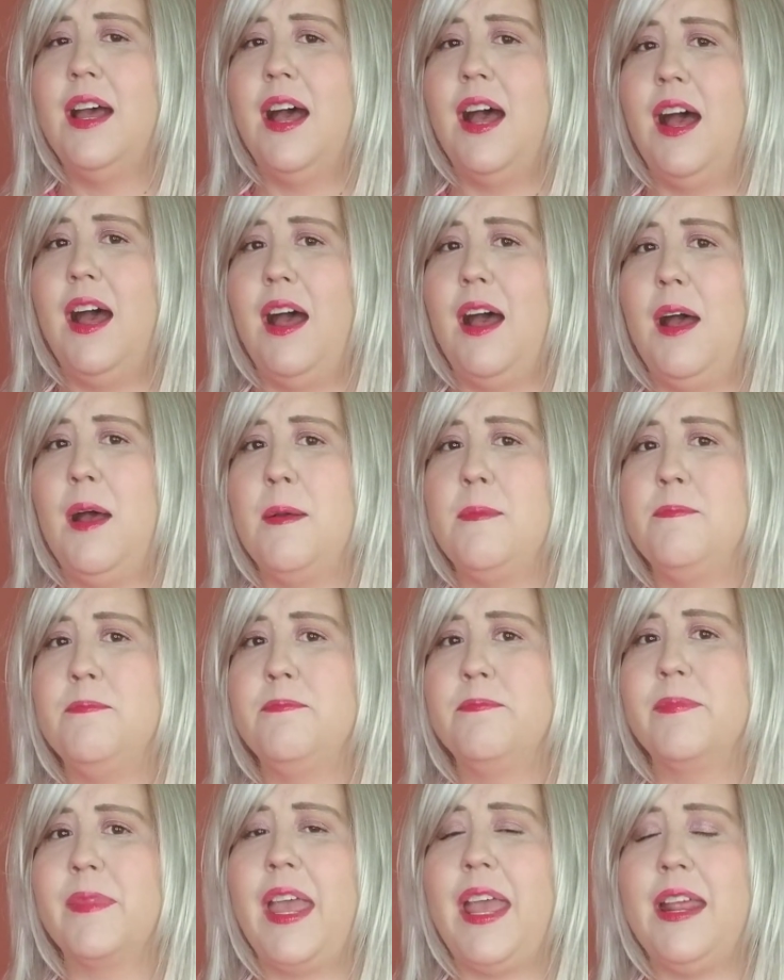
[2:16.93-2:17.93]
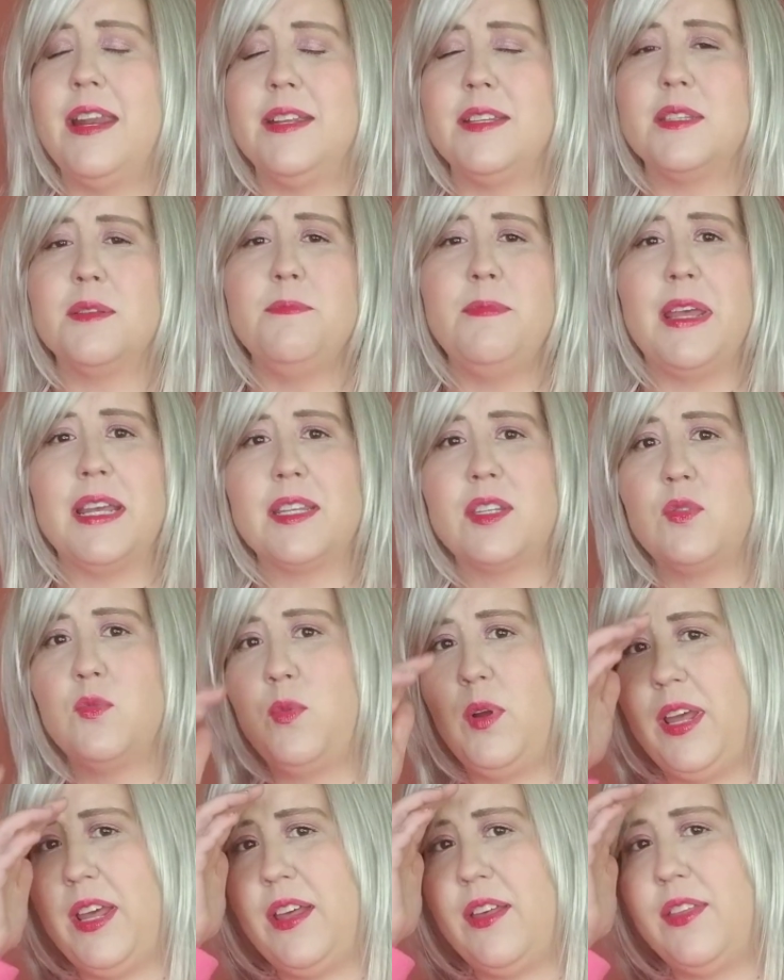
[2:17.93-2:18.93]
and it's mixed
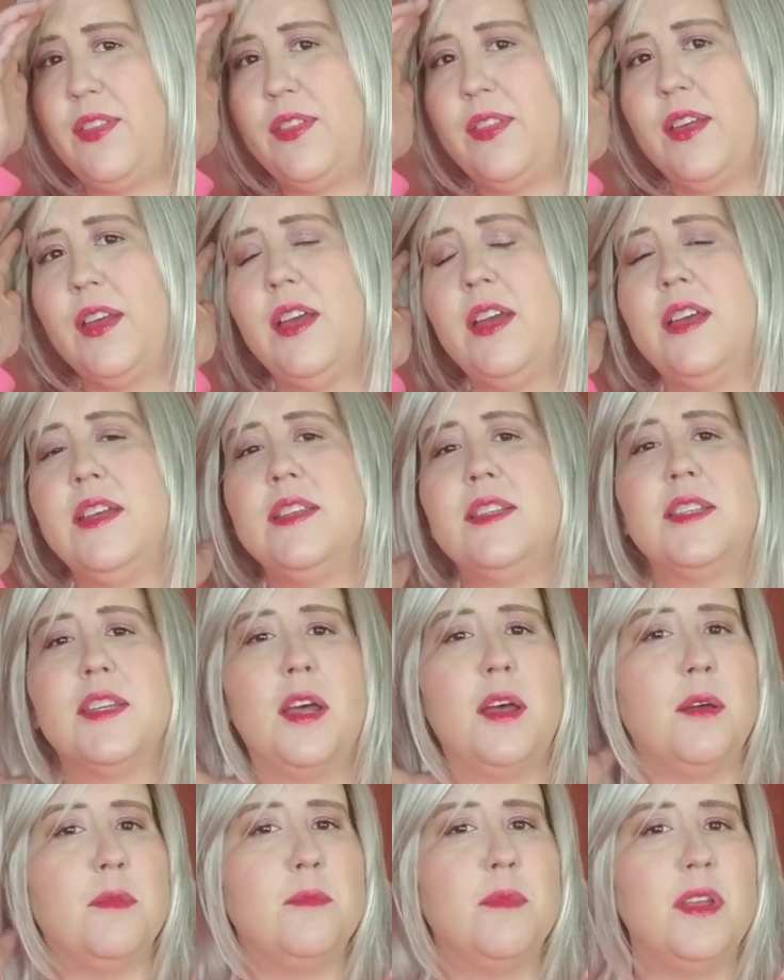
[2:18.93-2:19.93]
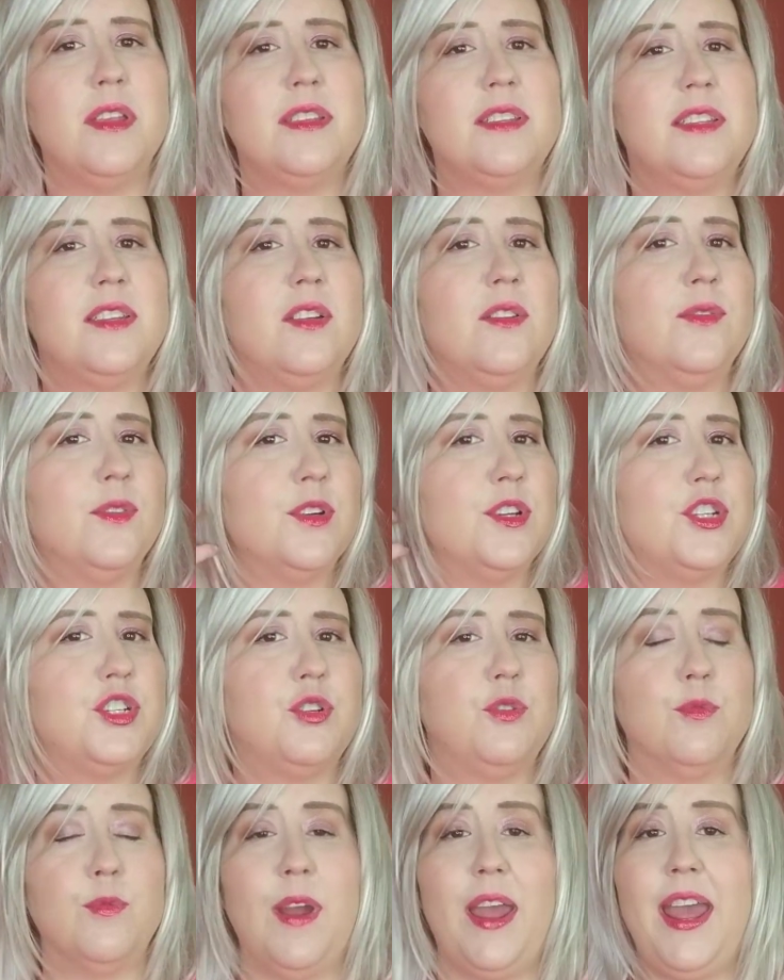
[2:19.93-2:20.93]
with some silverish
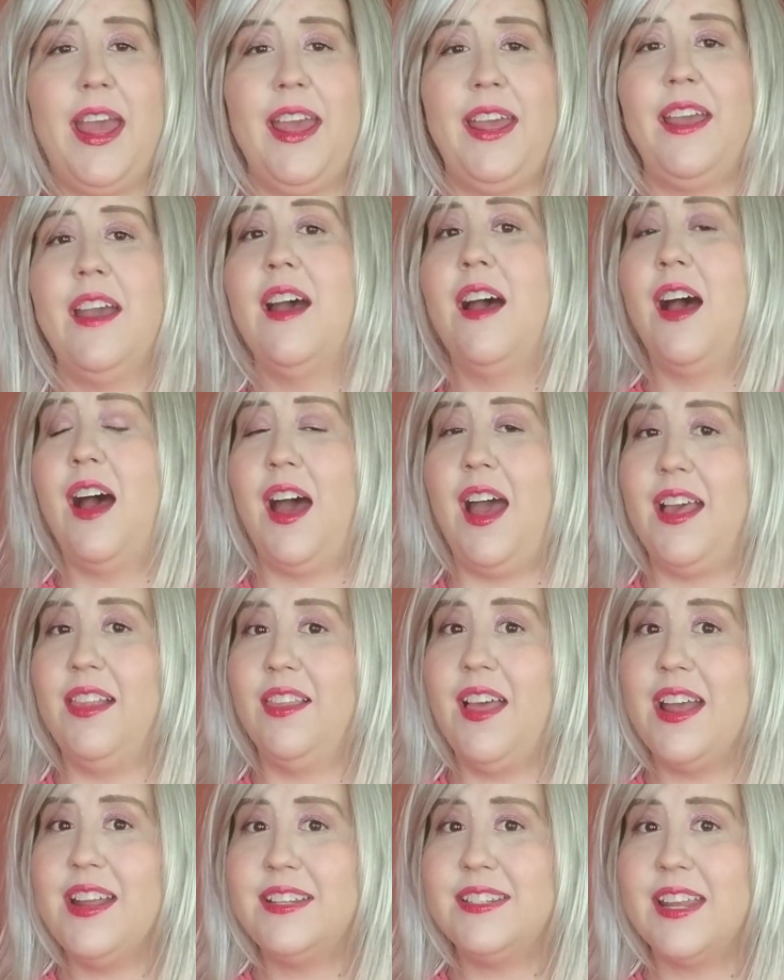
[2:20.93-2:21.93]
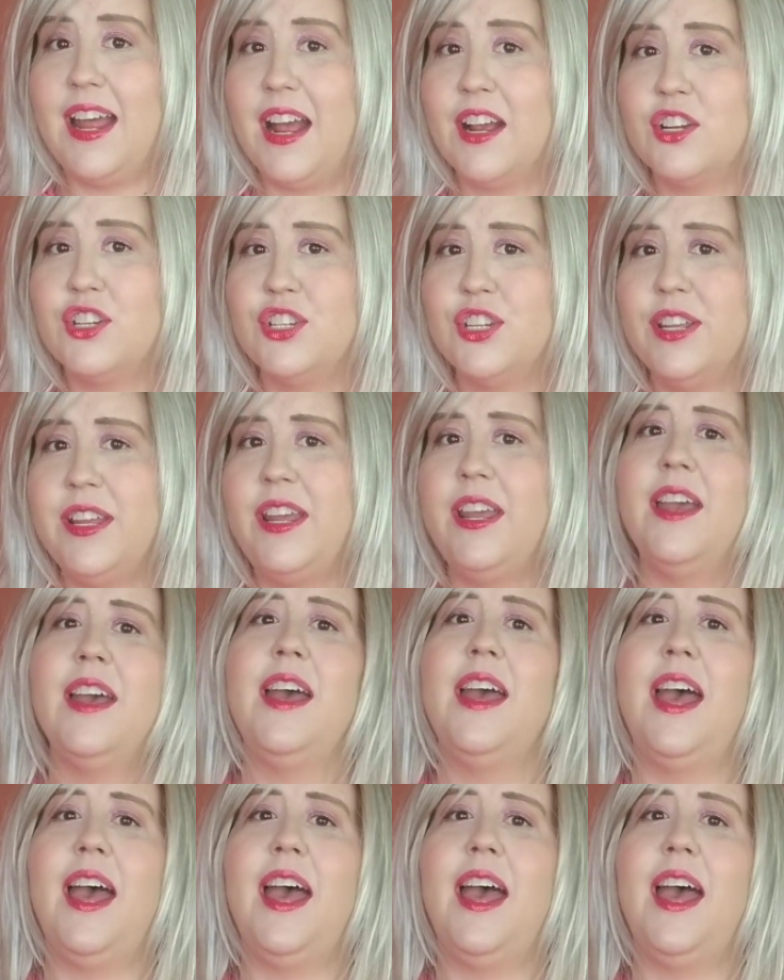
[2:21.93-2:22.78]
gray highlights actually,